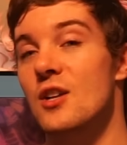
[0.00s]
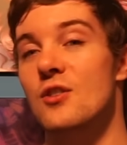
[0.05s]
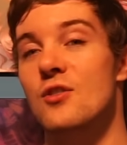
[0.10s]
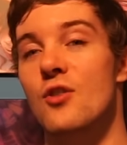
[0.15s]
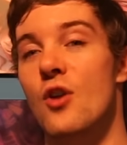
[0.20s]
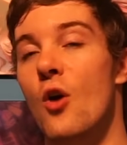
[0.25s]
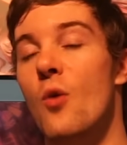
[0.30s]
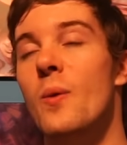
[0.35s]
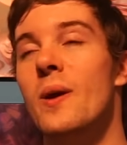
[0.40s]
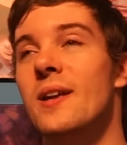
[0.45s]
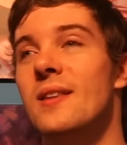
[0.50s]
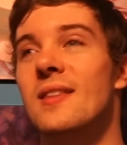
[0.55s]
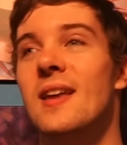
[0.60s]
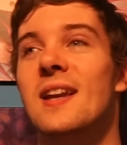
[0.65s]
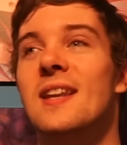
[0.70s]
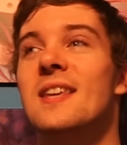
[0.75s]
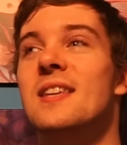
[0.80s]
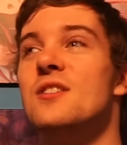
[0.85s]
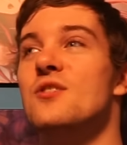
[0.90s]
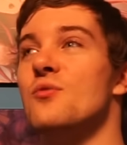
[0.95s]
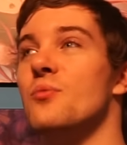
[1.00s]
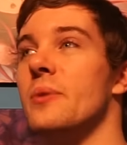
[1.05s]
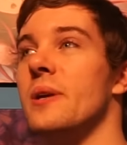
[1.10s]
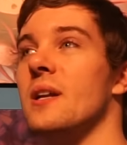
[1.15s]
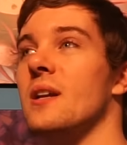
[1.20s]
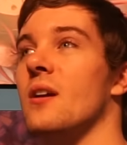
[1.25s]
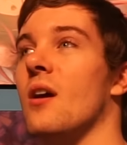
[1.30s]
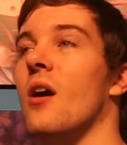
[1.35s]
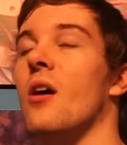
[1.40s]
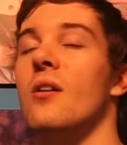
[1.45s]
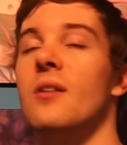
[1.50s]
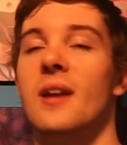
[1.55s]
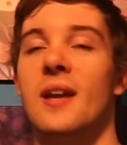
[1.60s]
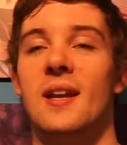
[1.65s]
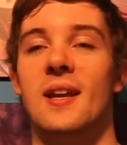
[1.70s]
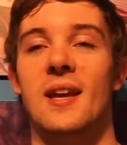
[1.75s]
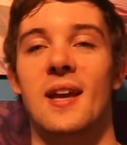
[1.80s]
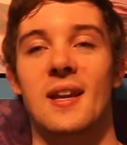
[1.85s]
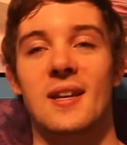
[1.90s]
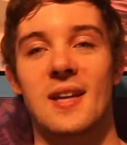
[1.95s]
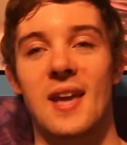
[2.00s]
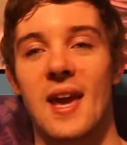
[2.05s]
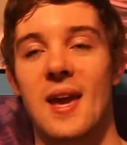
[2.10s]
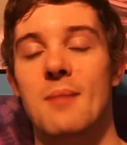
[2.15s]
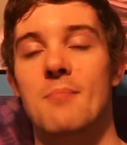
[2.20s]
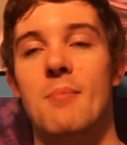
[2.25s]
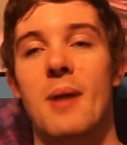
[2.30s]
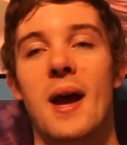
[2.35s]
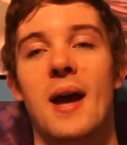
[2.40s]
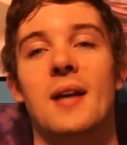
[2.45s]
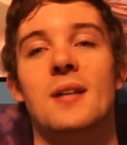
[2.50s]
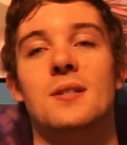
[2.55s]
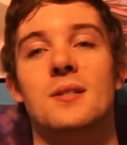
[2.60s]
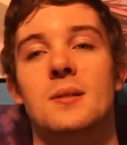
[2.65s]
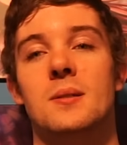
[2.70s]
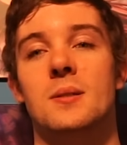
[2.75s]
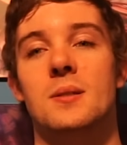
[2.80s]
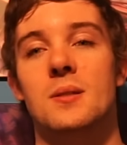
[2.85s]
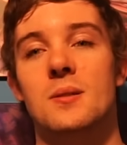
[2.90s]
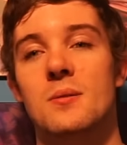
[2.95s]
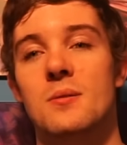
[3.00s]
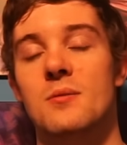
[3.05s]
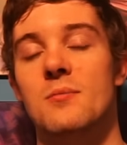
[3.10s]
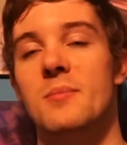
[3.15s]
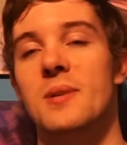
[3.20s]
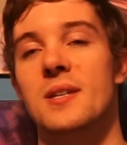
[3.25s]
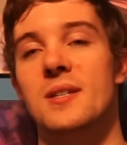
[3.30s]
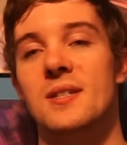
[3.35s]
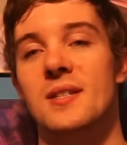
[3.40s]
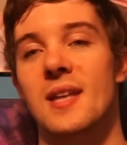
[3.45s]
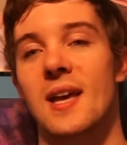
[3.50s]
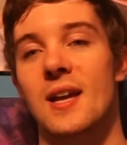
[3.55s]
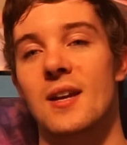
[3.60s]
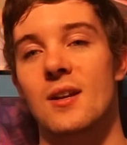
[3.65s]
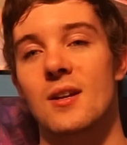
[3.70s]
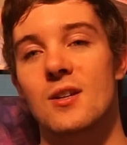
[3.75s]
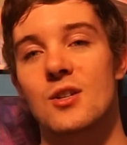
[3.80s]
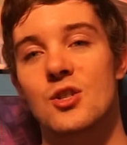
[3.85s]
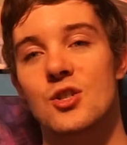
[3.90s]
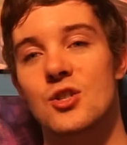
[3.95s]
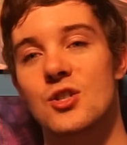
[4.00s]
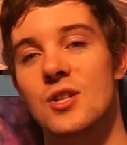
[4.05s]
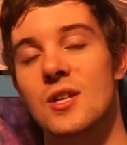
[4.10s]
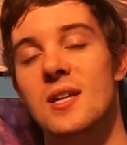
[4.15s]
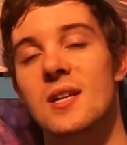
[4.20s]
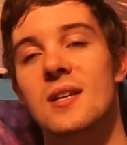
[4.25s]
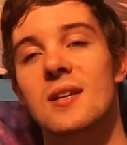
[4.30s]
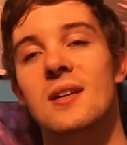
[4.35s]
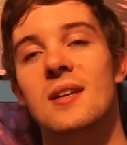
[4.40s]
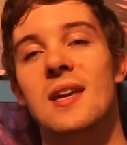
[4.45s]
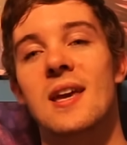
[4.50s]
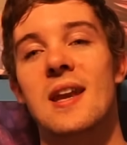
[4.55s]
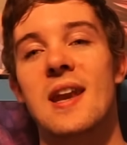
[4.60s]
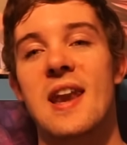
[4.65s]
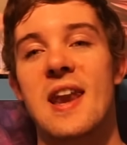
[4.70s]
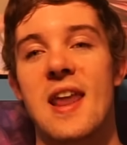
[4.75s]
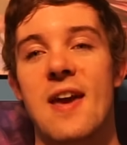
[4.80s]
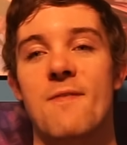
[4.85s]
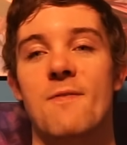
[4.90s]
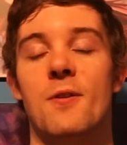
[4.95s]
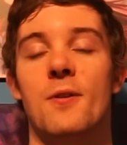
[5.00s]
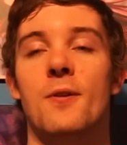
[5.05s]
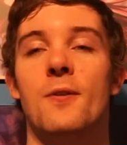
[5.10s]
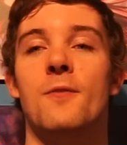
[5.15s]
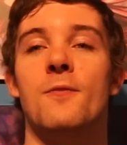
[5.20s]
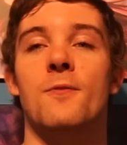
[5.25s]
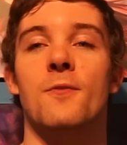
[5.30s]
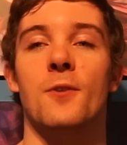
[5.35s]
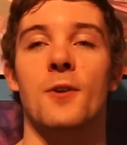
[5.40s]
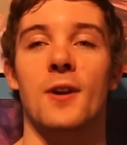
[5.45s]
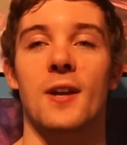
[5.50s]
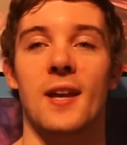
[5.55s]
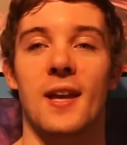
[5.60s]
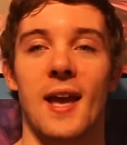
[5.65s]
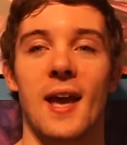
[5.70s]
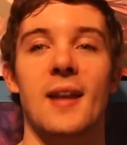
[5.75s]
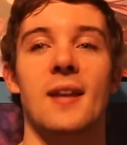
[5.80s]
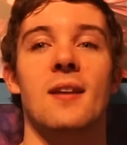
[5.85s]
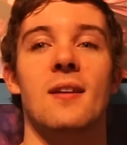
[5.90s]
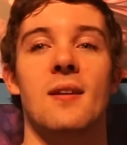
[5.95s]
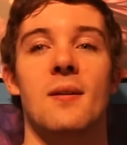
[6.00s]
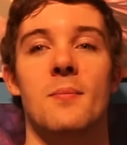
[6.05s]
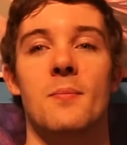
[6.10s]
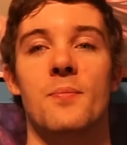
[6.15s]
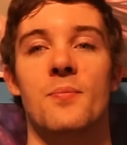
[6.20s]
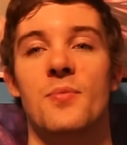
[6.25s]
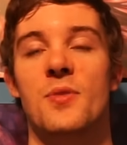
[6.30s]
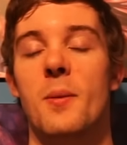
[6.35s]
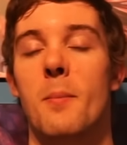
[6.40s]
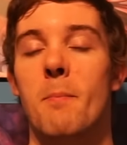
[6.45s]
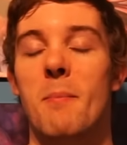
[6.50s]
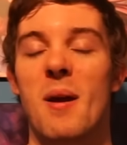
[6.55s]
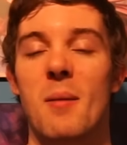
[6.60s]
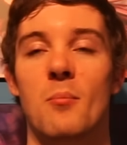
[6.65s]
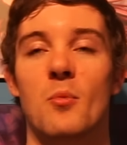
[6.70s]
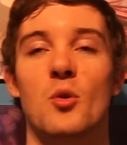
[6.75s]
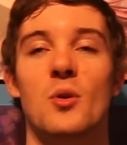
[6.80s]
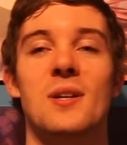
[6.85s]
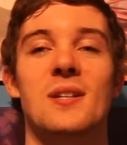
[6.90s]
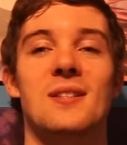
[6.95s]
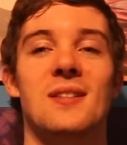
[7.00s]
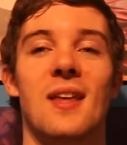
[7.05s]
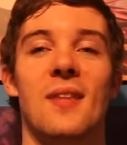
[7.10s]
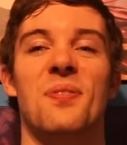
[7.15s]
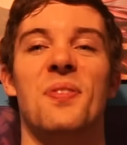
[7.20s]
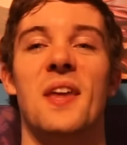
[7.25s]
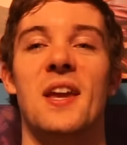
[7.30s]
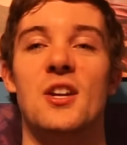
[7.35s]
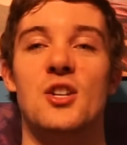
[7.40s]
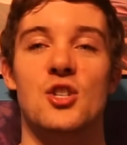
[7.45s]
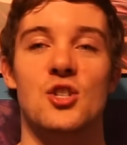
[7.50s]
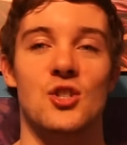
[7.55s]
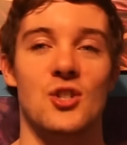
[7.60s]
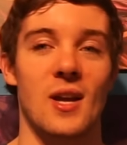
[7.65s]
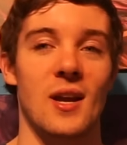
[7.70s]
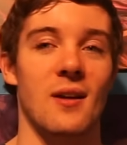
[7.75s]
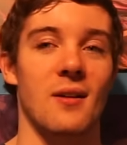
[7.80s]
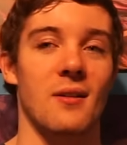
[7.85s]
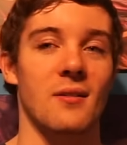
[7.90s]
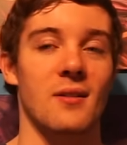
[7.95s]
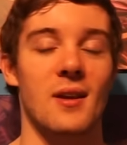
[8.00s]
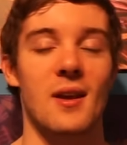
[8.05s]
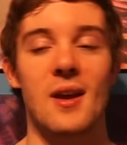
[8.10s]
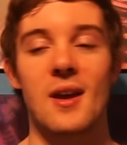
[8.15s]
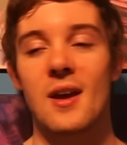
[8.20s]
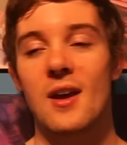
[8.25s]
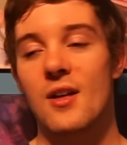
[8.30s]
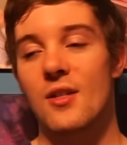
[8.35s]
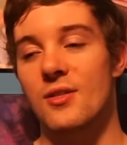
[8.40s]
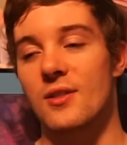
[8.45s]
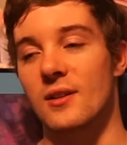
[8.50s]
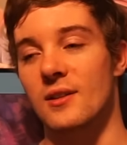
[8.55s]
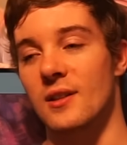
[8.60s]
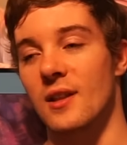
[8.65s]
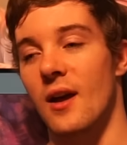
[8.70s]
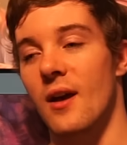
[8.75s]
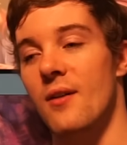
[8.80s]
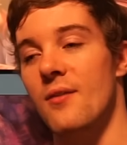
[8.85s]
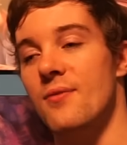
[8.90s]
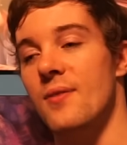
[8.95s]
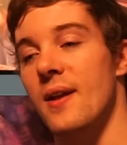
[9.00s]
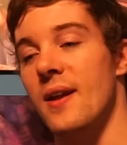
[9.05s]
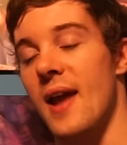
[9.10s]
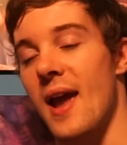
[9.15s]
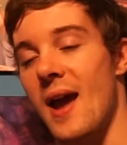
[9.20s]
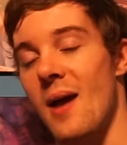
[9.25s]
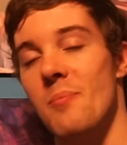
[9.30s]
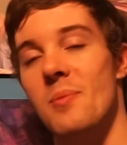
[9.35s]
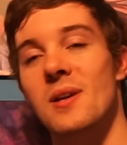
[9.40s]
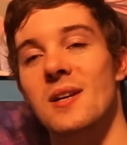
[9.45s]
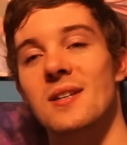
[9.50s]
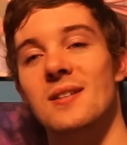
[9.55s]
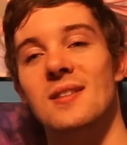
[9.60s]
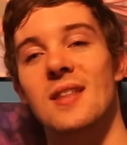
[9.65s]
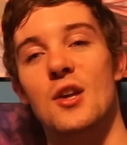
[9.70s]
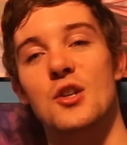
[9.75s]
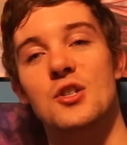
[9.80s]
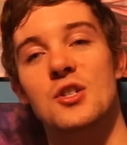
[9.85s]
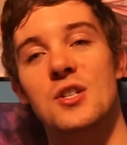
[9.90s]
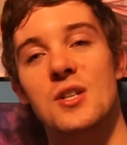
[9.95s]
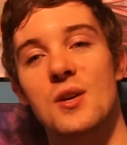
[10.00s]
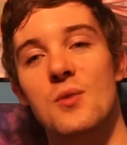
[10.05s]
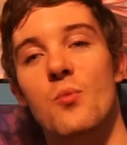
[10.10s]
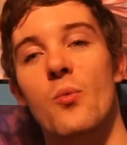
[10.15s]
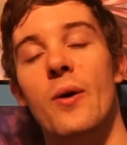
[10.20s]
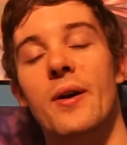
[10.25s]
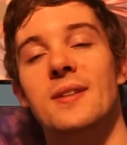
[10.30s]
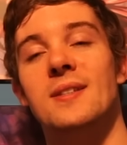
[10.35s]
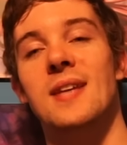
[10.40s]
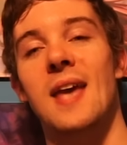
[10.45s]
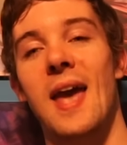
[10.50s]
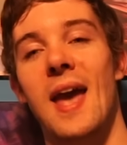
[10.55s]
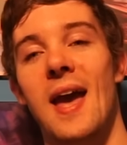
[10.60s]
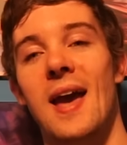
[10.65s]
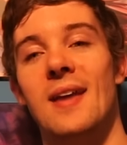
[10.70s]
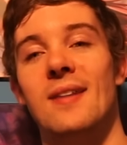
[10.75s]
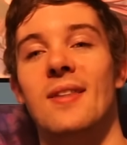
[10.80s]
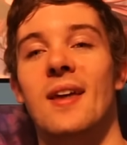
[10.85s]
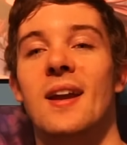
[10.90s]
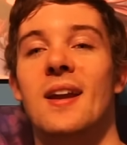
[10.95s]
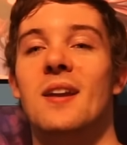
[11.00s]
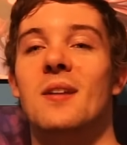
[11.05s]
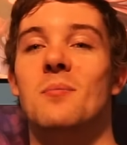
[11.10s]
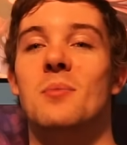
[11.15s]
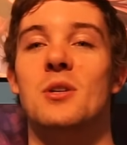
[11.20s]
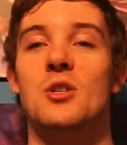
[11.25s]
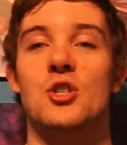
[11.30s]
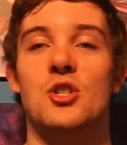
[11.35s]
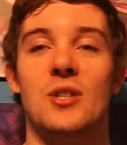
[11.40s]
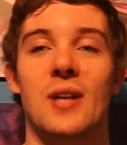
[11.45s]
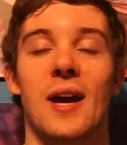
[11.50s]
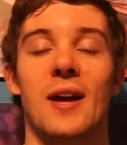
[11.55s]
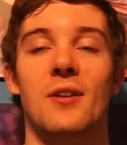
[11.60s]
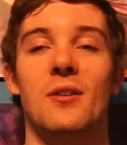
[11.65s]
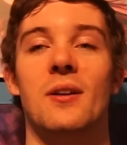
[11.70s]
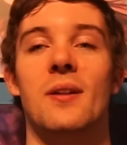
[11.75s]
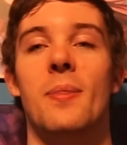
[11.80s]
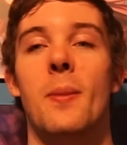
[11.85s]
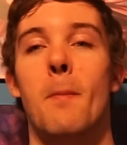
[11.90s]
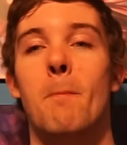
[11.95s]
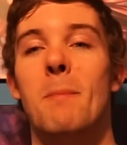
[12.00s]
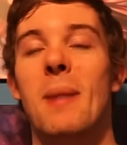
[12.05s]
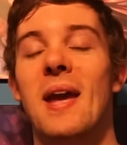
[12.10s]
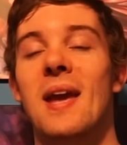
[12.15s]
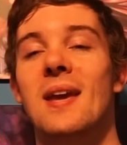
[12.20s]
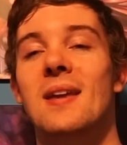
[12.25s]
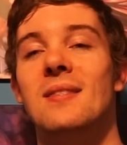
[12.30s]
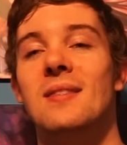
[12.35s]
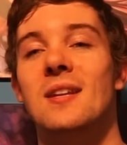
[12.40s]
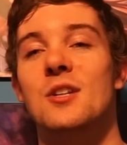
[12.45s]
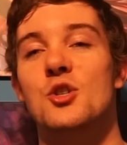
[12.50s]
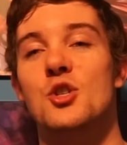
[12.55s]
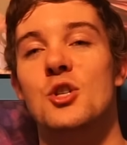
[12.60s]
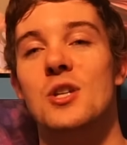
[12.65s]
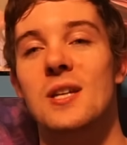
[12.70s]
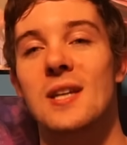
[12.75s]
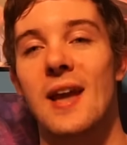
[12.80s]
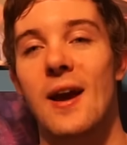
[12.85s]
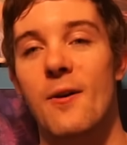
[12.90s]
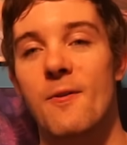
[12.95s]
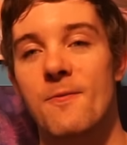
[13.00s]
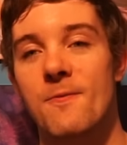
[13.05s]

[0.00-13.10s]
Knowing that he's reincarnating and came back so soon means that she can never forget him. The memories that they shared, the love and happiness that she once had that had been shattered, and the pain that she now